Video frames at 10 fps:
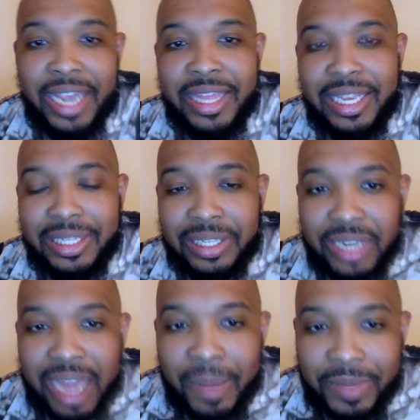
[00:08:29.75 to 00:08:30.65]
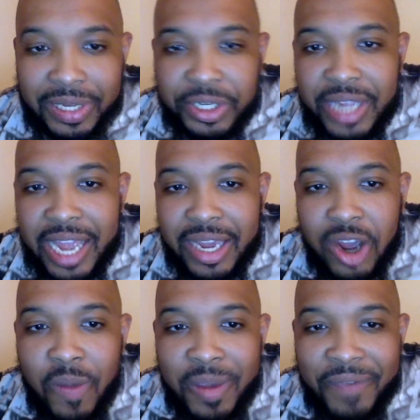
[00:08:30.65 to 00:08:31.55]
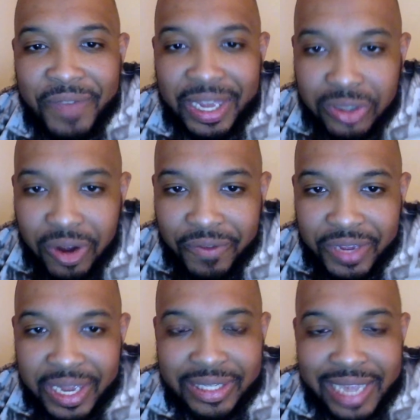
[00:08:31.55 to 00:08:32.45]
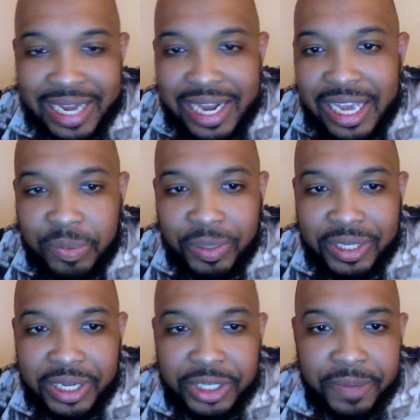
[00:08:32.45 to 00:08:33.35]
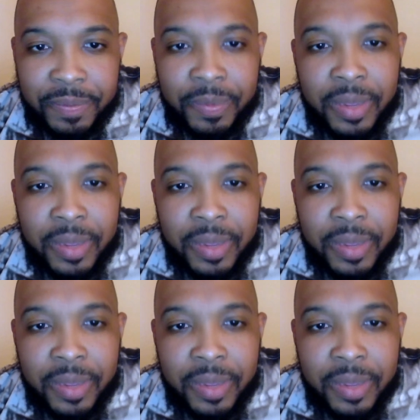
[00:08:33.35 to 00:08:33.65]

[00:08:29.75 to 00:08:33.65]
And this is the competition that Kobe faced off against at his position.